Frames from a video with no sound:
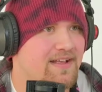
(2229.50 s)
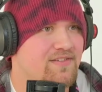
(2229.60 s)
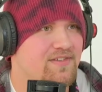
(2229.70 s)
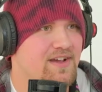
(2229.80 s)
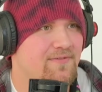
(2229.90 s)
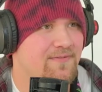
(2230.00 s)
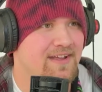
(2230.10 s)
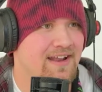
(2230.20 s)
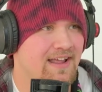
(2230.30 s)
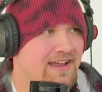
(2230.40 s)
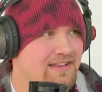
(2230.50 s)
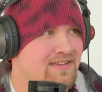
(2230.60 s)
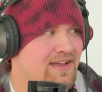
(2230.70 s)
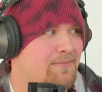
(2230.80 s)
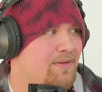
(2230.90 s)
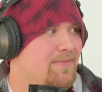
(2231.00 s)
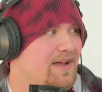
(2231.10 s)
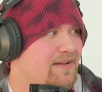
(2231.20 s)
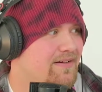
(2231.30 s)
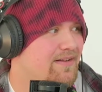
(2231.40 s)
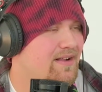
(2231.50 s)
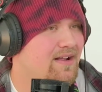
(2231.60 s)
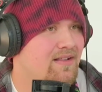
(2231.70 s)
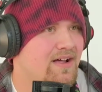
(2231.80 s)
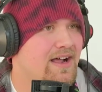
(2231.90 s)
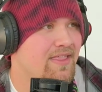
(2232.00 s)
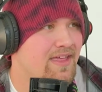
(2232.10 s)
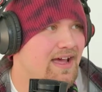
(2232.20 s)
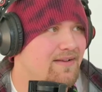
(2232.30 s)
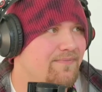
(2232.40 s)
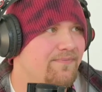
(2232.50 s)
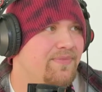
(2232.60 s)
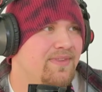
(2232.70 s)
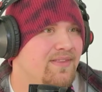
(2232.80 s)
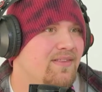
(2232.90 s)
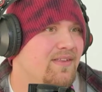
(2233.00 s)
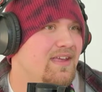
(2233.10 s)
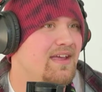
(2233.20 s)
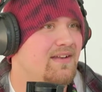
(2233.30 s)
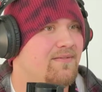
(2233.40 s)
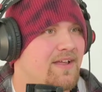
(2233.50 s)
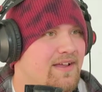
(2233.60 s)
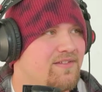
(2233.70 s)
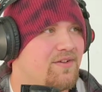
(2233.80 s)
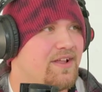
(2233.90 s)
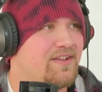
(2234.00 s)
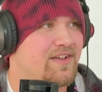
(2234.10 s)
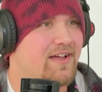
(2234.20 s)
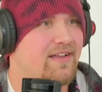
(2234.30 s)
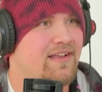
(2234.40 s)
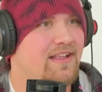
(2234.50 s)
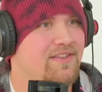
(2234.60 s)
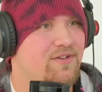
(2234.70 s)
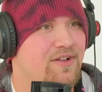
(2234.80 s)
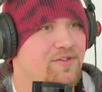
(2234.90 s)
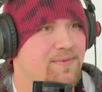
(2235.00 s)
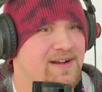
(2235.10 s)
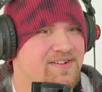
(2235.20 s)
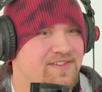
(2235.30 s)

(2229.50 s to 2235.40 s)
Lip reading: and stuff, and then like get to implement a lot of that in like Soleil's projects.